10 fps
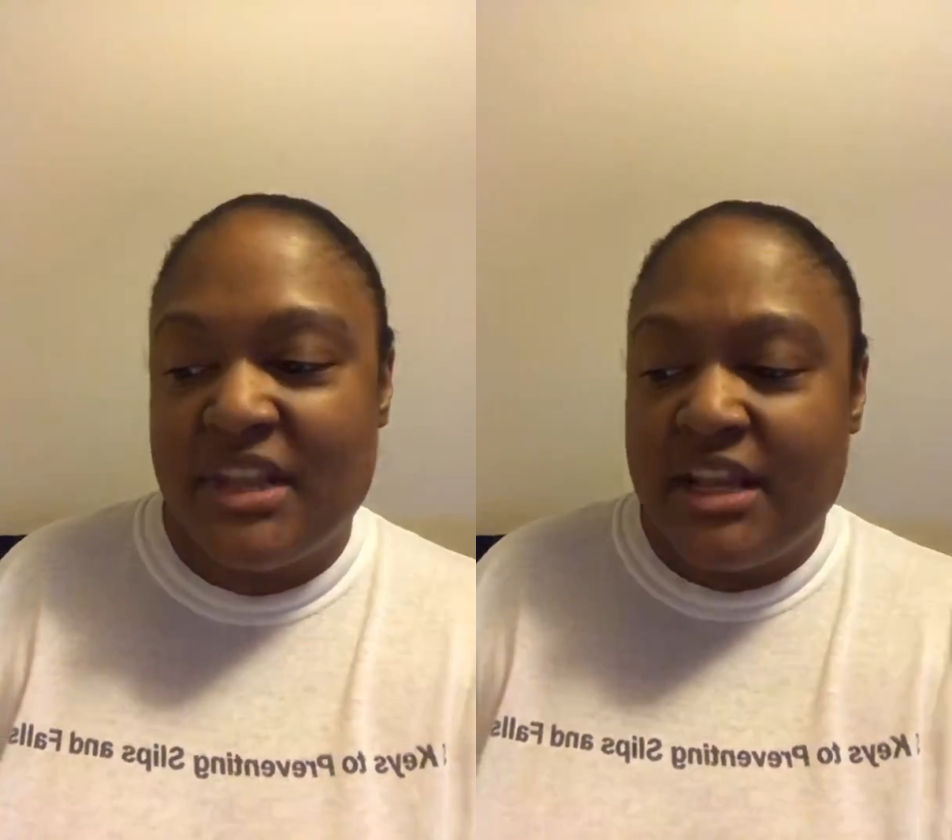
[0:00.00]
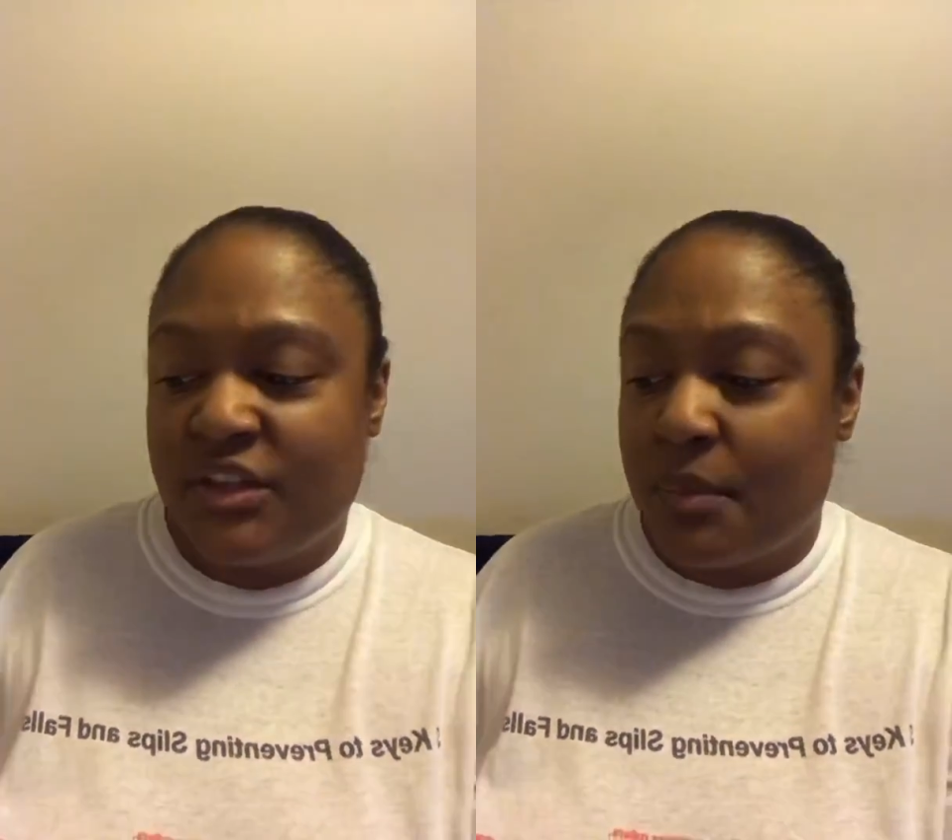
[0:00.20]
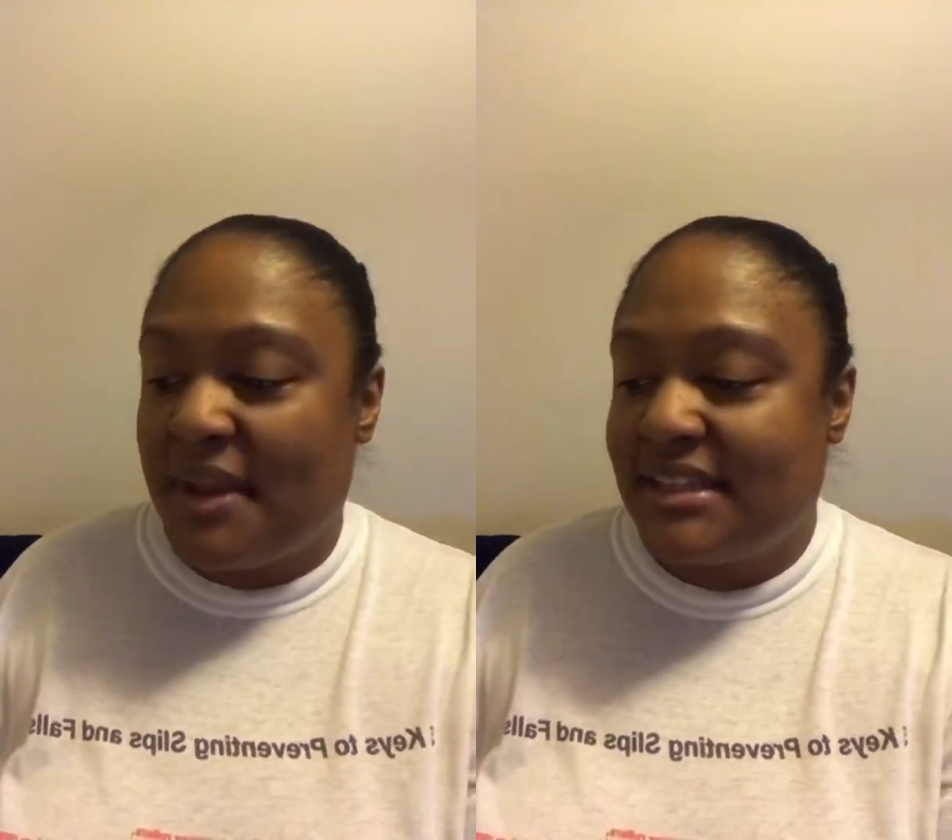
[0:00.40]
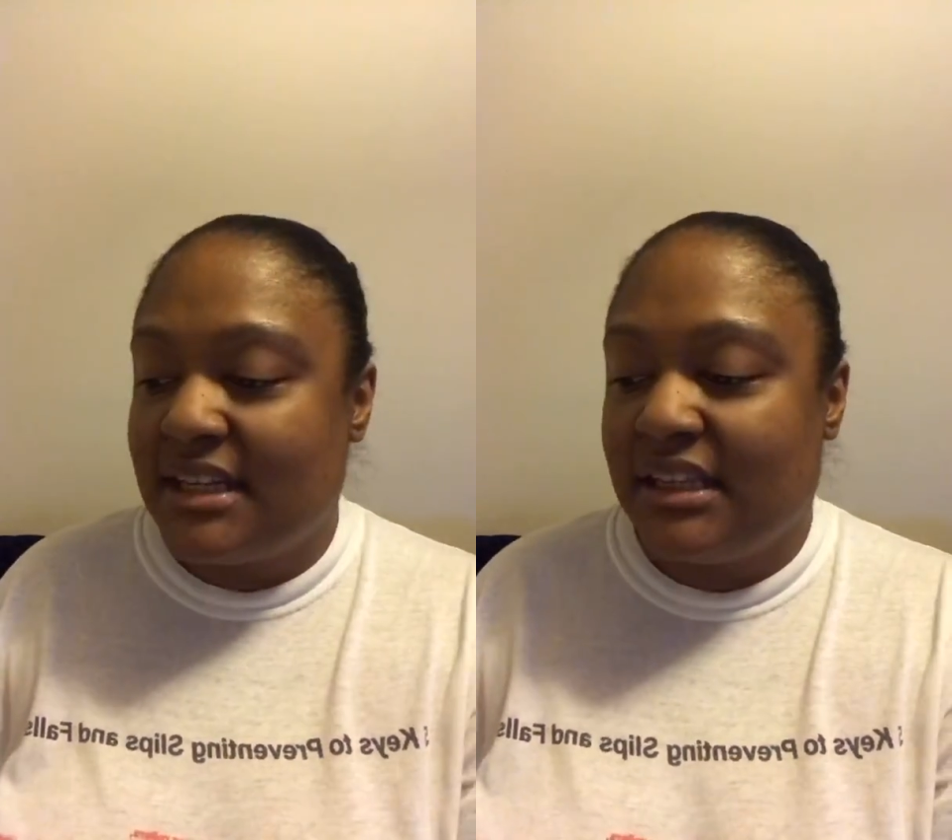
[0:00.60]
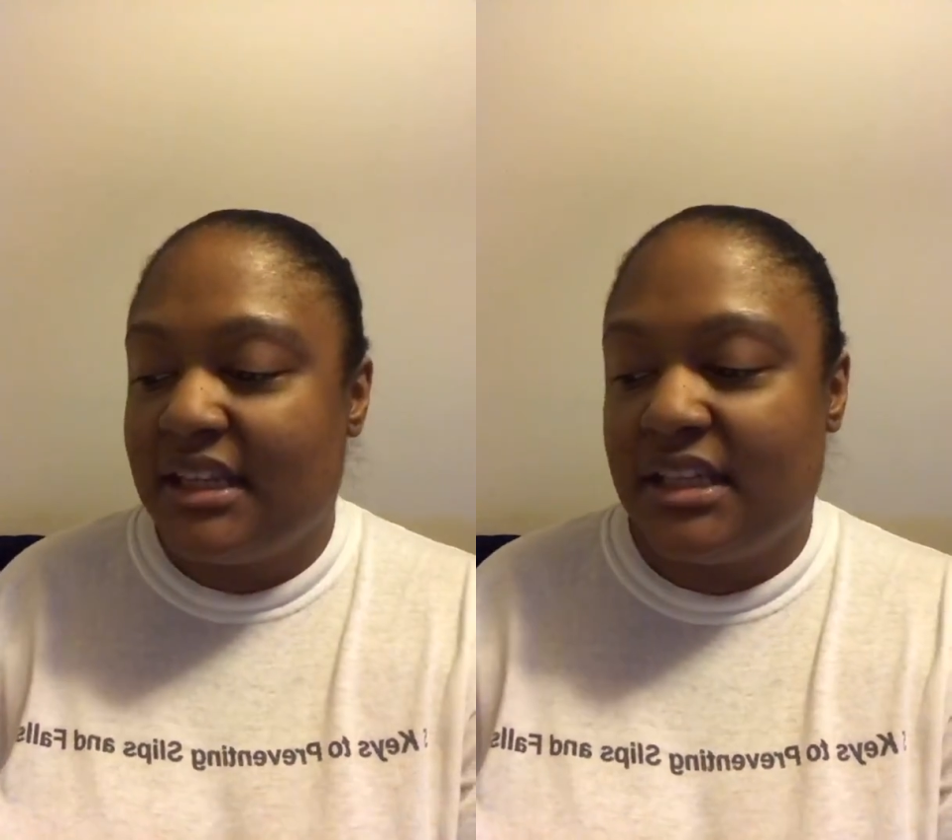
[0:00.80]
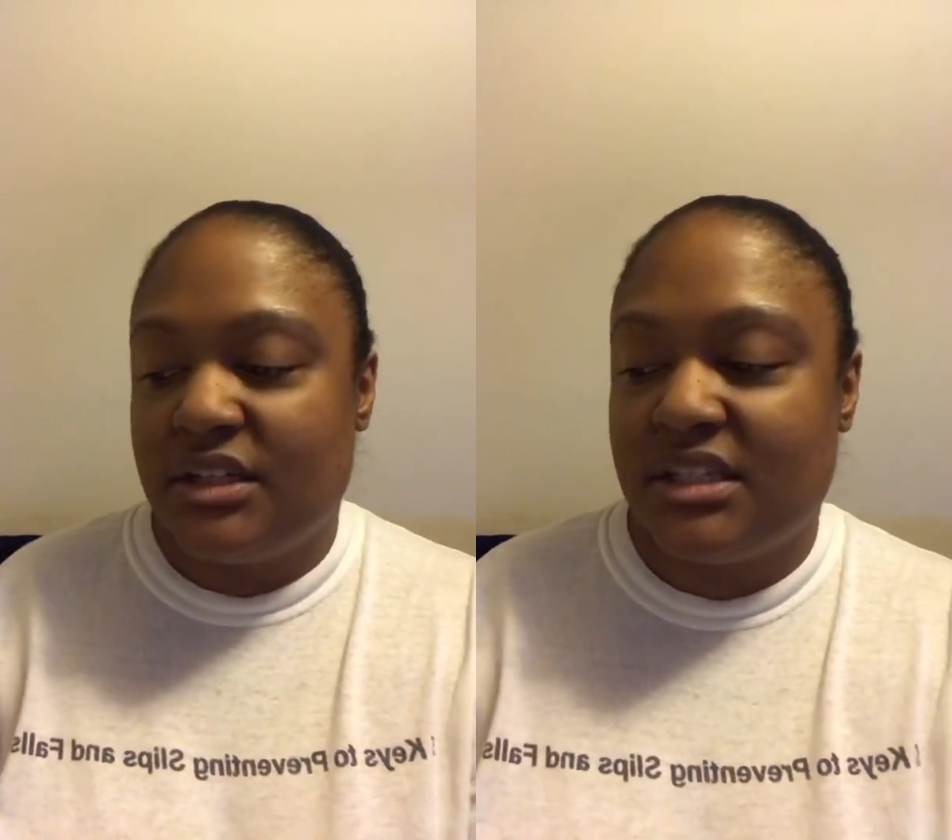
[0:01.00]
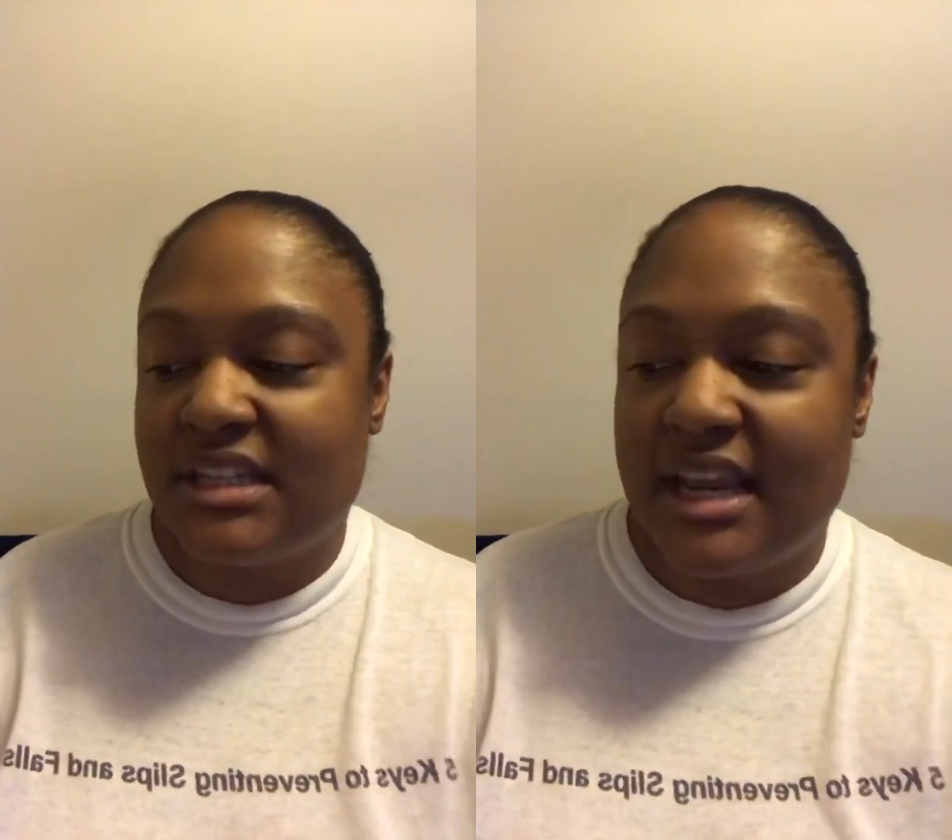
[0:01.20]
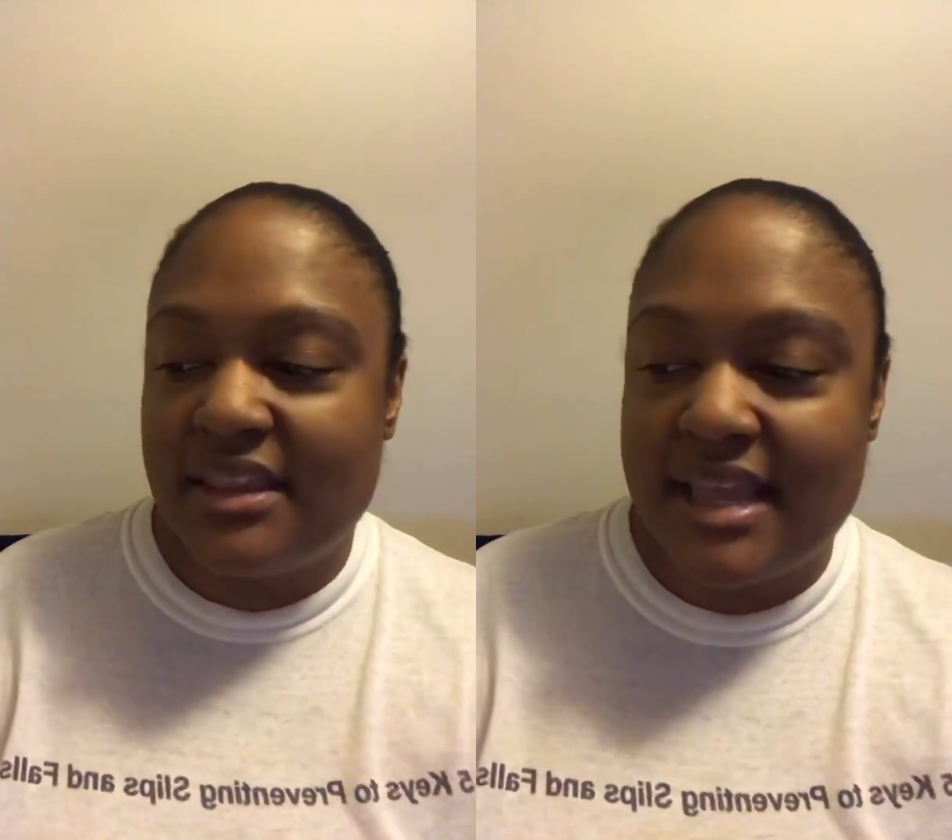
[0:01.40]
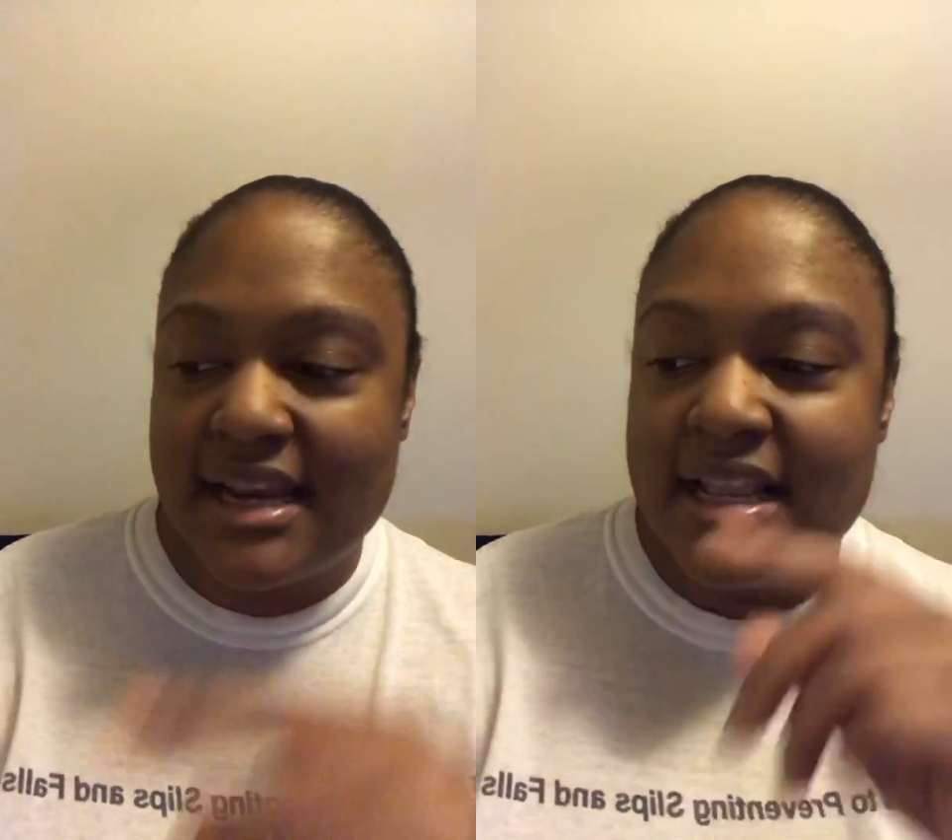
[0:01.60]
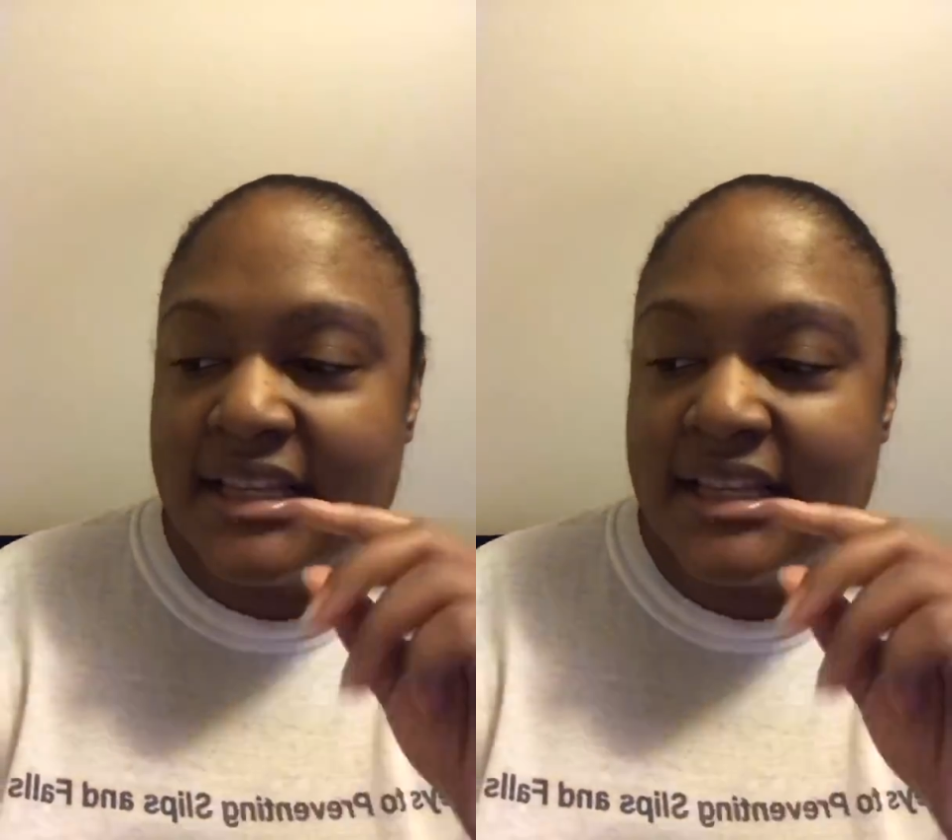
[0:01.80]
So basically they're just saying that